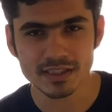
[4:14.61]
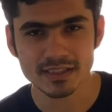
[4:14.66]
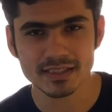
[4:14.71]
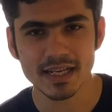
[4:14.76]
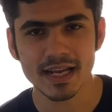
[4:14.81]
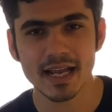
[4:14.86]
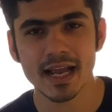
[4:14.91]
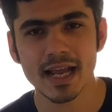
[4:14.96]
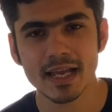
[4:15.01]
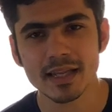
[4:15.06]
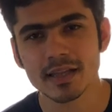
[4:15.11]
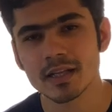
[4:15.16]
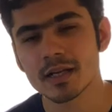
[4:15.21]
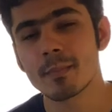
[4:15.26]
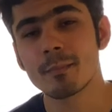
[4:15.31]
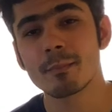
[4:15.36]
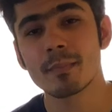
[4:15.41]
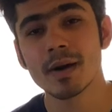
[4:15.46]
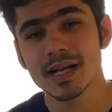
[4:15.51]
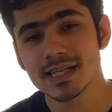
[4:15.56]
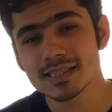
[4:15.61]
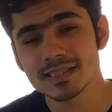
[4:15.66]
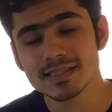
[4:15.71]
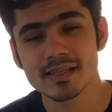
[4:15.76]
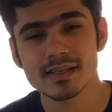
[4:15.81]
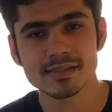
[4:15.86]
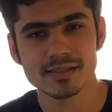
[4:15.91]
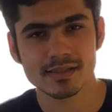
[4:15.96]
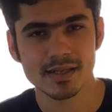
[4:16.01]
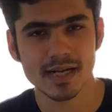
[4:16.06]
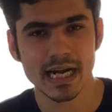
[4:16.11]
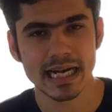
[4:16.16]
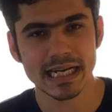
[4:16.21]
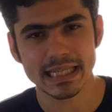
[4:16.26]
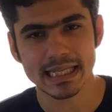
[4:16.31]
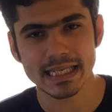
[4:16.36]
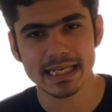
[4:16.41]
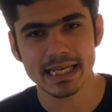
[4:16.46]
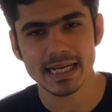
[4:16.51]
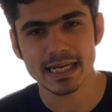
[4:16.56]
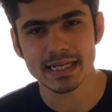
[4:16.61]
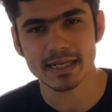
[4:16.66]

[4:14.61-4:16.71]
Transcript: and combines the result at the end.